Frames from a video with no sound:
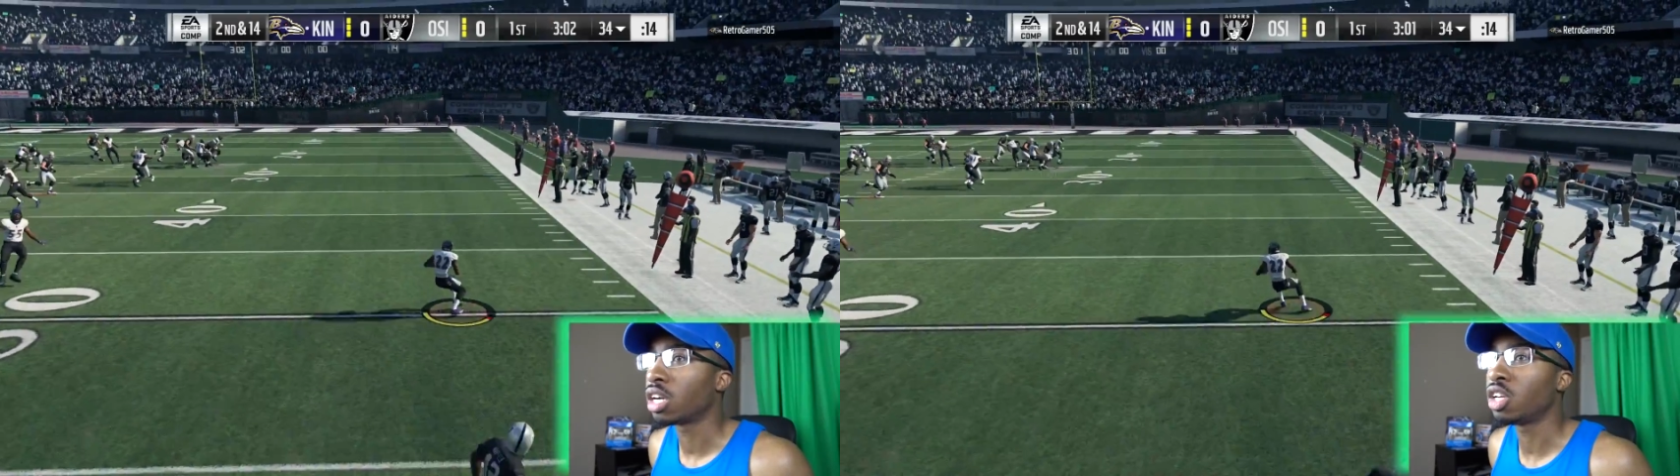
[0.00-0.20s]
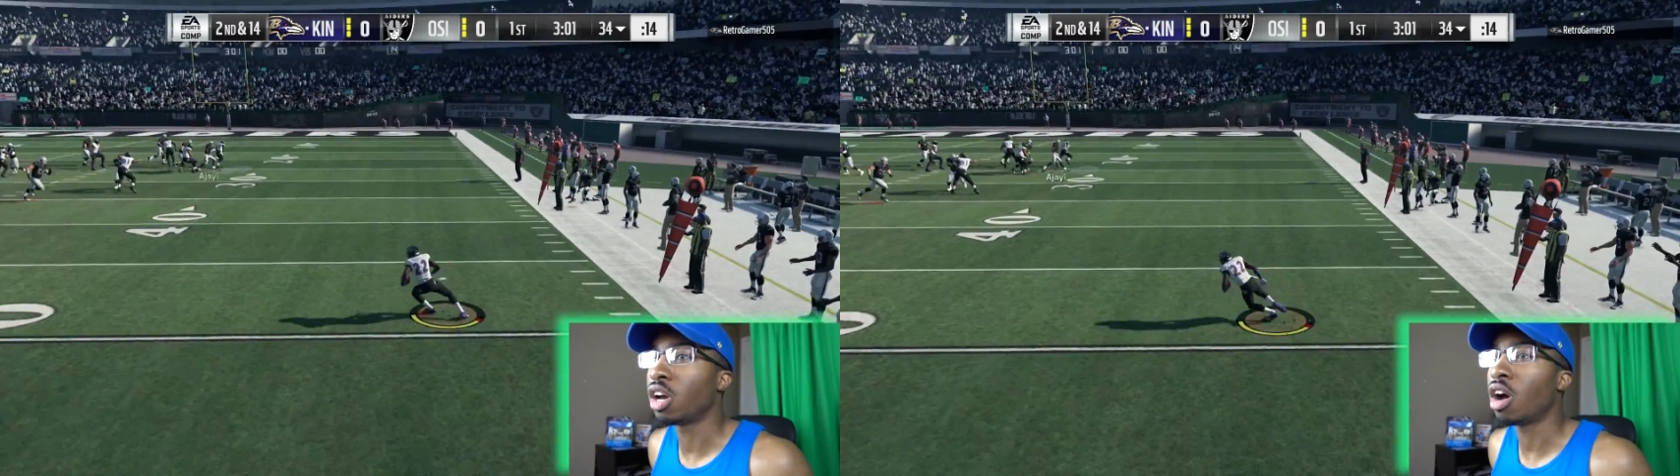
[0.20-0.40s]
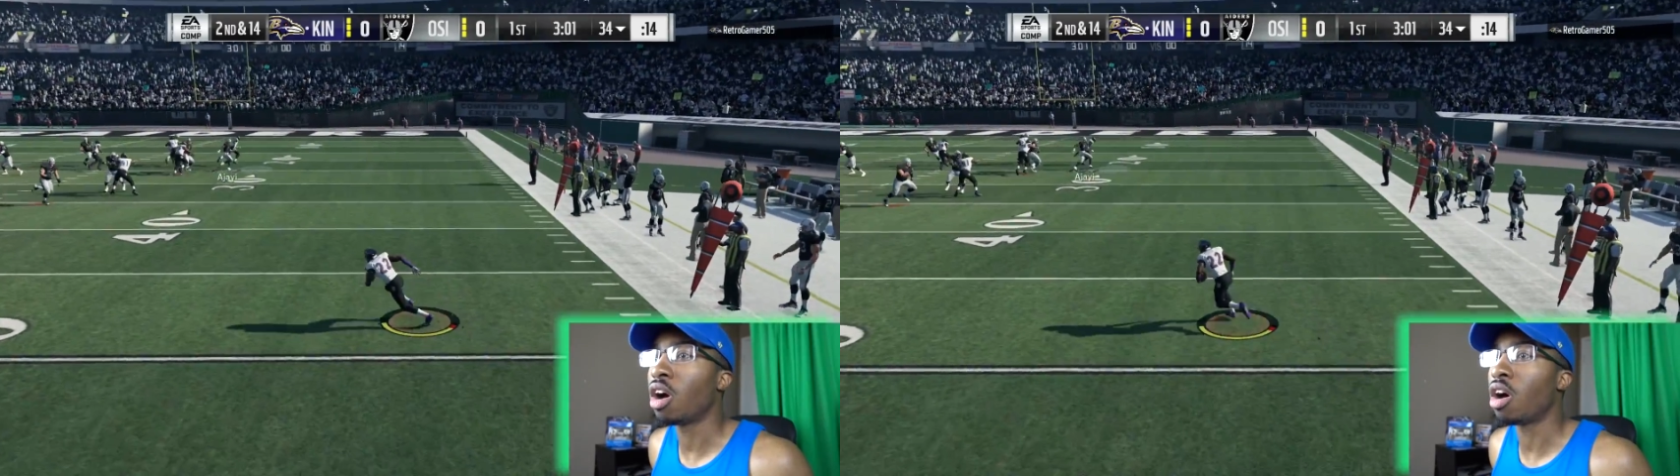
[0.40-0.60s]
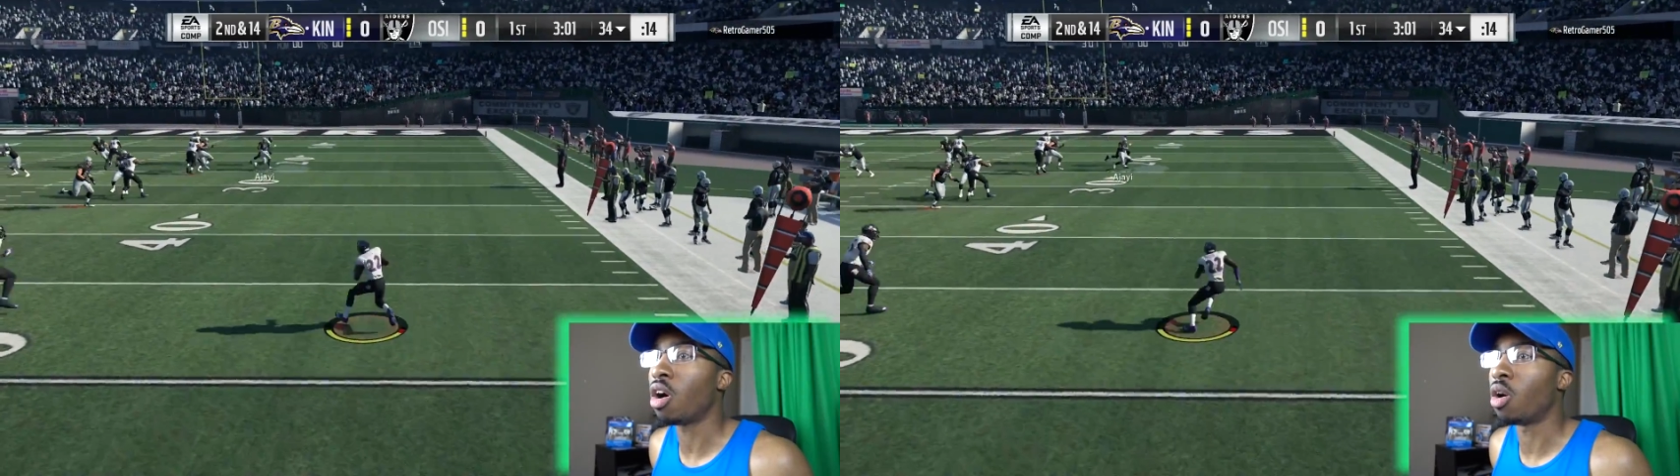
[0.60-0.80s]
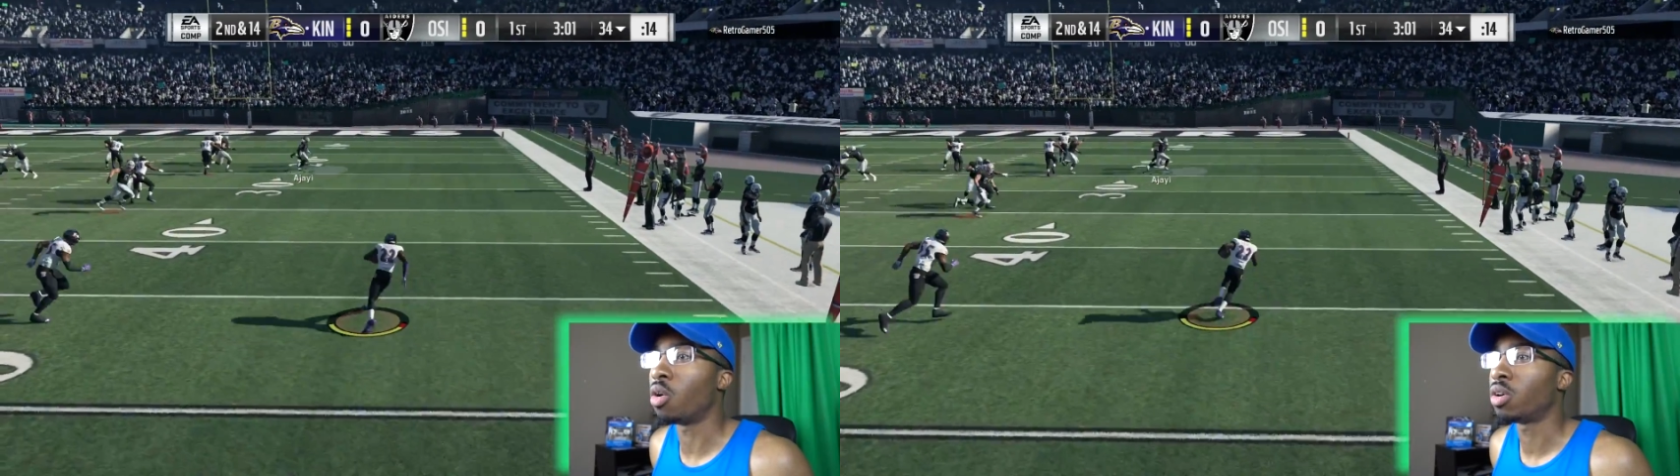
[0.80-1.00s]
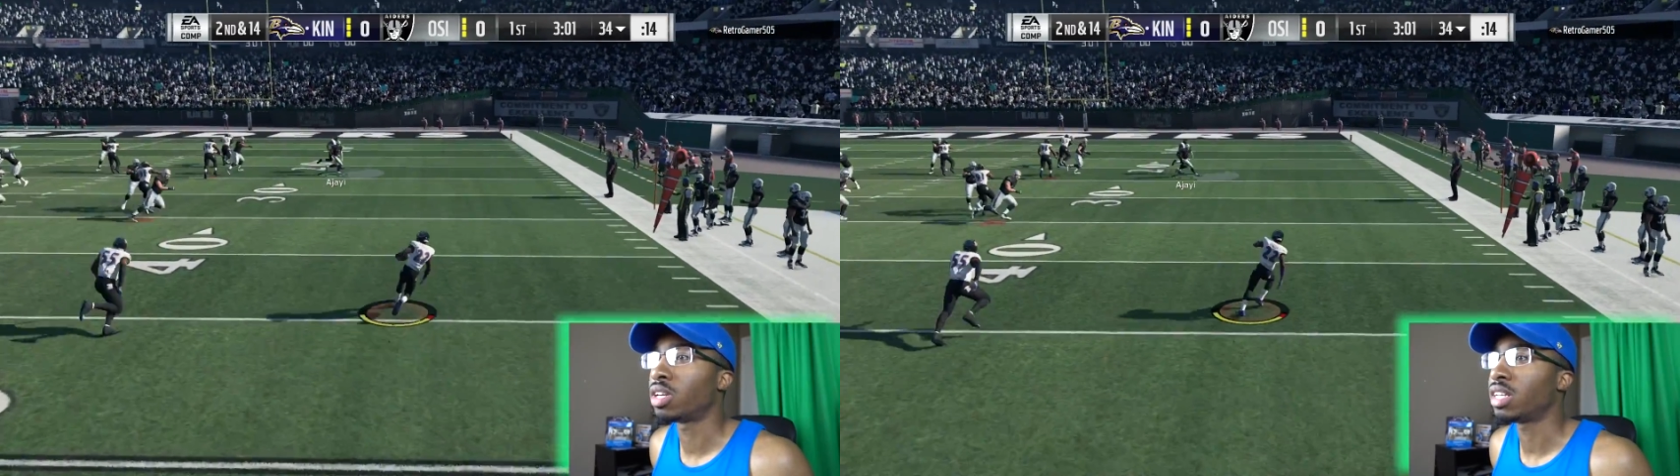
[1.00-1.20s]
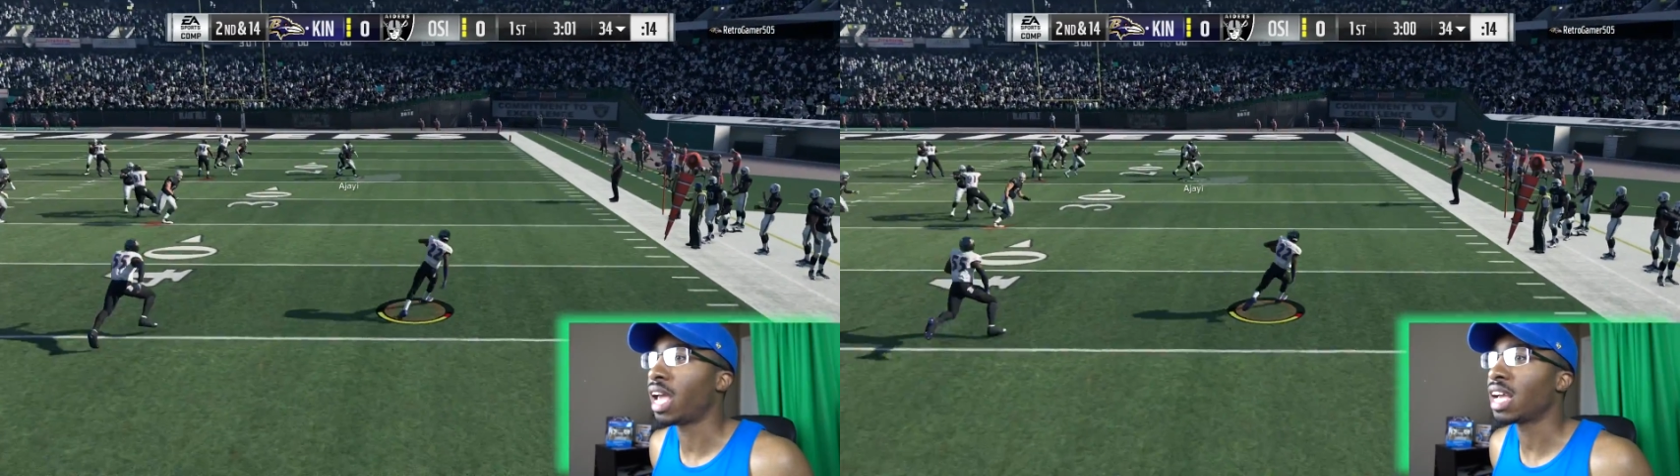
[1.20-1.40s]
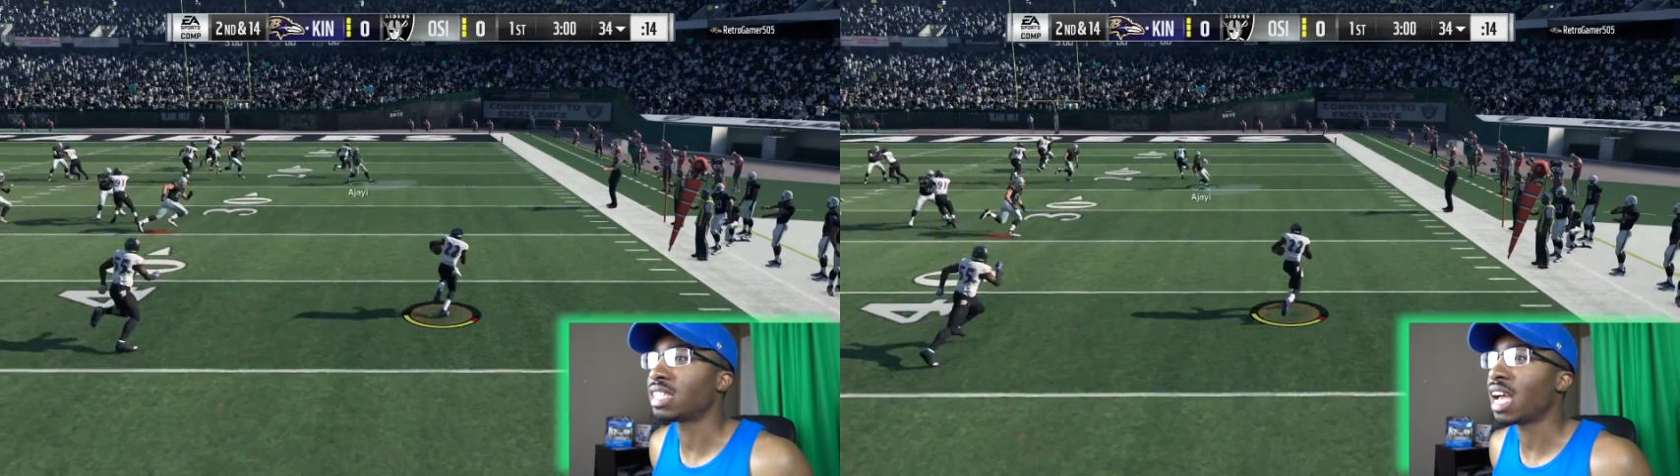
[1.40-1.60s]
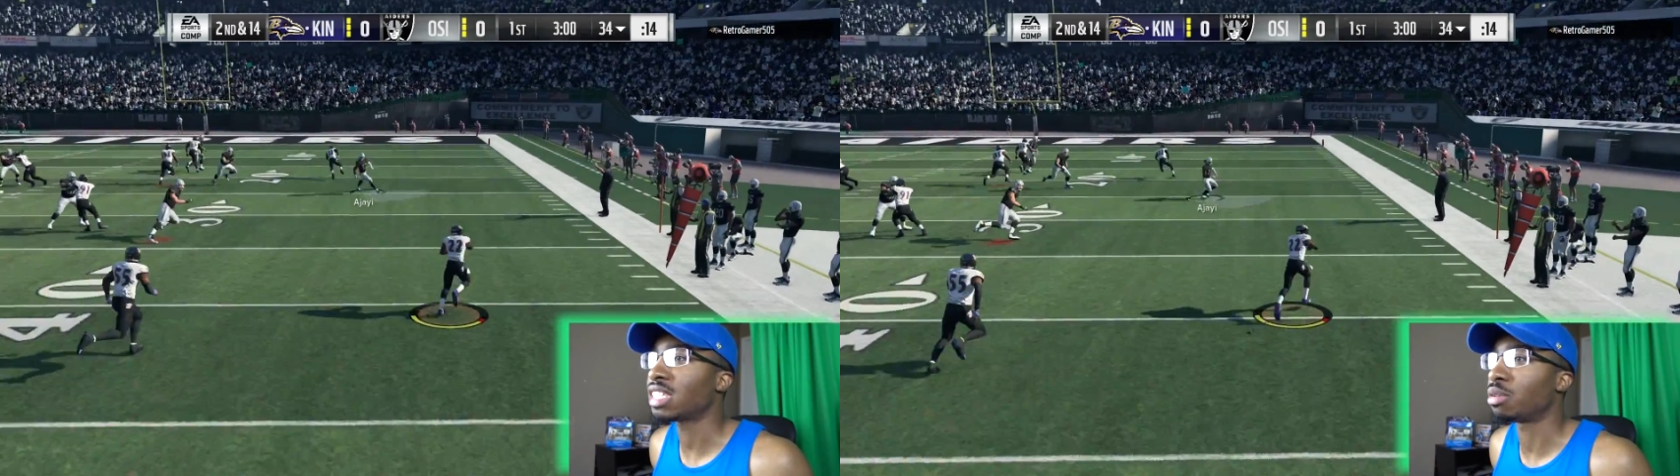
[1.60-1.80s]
Yo, that that's